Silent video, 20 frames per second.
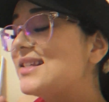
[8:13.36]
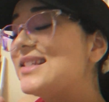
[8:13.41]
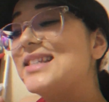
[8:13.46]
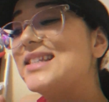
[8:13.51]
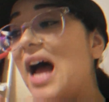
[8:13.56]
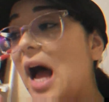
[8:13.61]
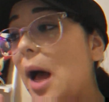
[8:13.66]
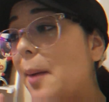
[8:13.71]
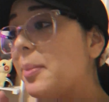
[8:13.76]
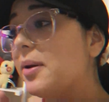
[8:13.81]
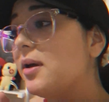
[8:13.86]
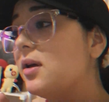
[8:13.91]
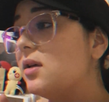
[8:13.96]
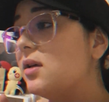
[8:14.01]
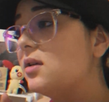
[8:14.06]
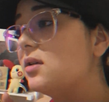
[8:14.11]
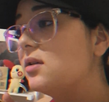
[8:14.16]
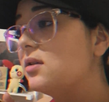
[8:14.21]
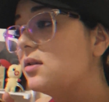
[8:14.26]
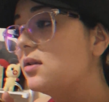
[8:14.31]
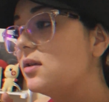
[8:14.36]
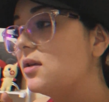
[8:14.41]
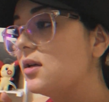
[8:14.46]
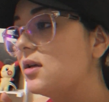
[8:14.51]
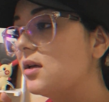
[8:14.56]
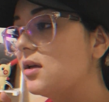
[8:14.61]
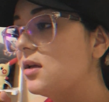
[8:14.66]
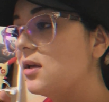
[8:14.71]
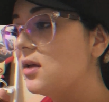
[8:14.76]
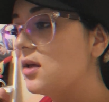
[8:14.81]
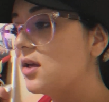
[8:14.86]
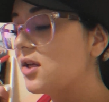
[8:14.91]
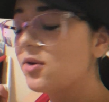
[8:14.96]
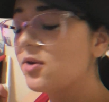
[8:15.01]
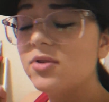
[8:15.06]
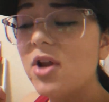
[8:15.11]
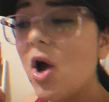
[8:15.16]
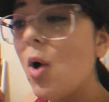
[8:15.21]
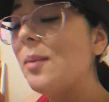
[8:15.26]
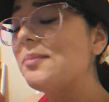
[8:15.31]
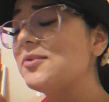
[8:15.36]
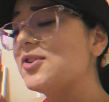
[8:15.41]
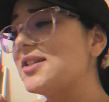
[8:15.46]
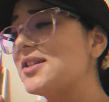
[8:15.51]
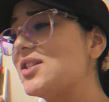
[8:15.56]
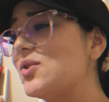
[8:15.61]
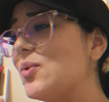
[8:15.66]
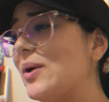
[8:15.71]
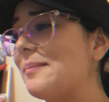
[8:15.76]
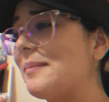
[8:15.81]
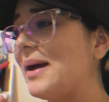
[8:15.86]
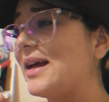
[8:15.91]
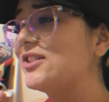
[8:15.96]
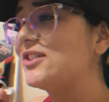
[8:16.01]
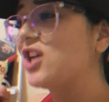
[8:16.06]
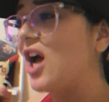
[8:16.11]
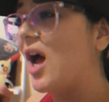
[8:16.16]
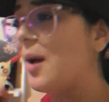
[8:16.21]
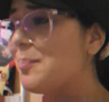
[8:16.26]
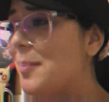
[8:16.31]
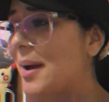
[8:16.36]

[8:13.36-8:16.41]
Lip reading: Stop. You know I'm just doing my job,